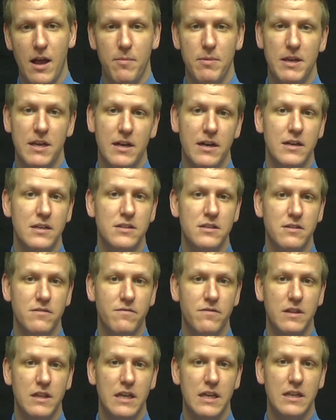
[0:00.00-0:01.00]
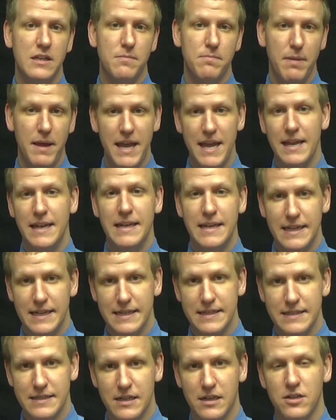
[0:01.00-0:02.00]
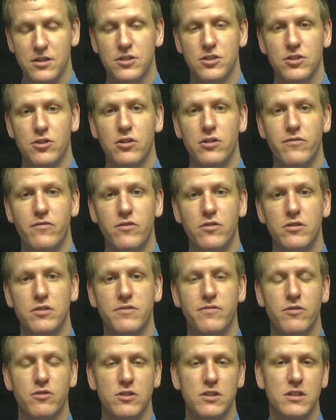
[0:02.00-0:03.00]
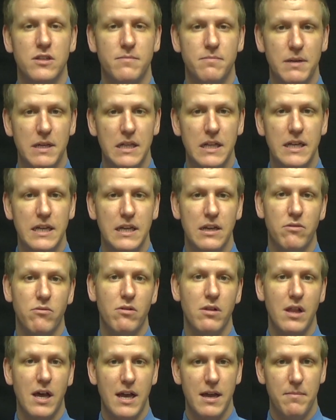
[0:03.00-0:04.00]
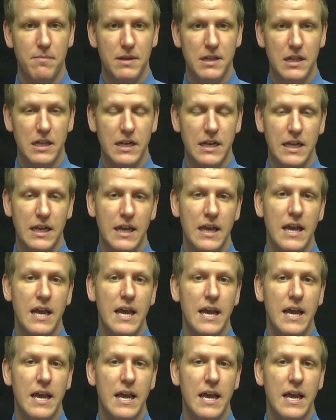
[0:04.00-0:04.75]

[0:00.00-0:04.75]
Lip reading: because of the dependence on servers for stability and reliability,